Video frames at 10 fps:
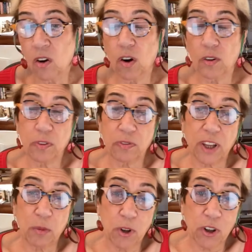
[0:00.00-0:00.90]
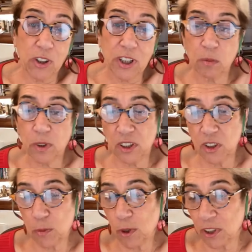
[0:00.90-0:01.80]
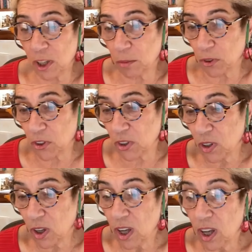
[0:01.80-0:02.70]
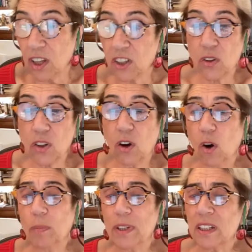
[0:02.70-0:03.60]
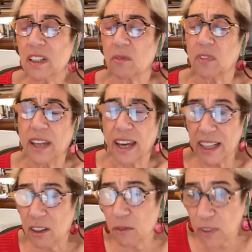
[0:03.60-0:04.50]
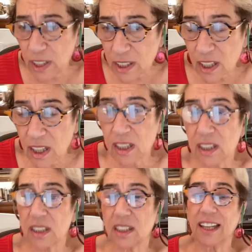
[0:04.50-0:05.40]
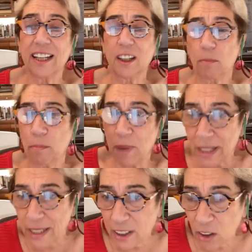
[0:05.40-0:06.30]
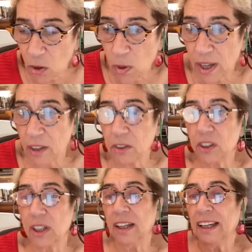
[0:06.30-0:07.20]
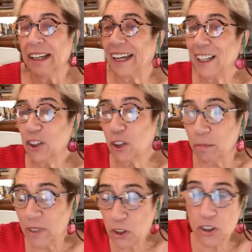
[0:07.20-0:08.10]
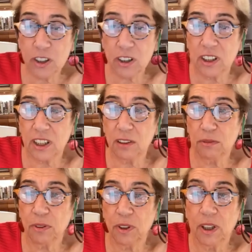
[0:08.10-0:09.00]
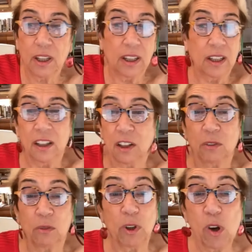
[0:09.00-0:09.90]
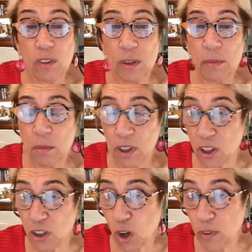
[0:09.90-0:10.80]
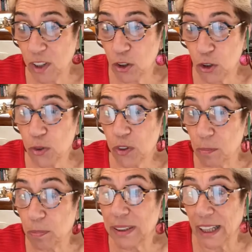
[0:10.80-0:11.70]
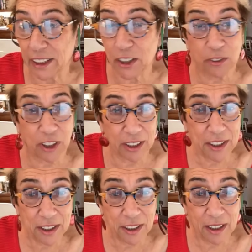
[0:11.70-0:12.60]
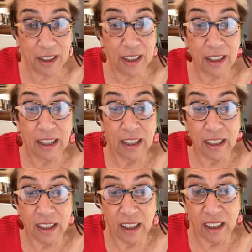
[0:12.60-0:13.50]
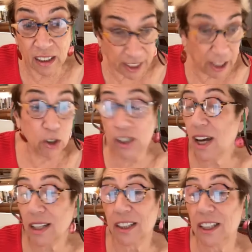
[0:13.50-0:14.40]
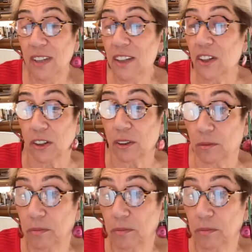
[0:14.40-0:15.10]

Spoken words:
Or if they were, it was in small numbers. So the whole business of getting visas, getting the money to go out, getting permission to leave, we all remember the Soviet Jewry plight, right? And they could not leave either.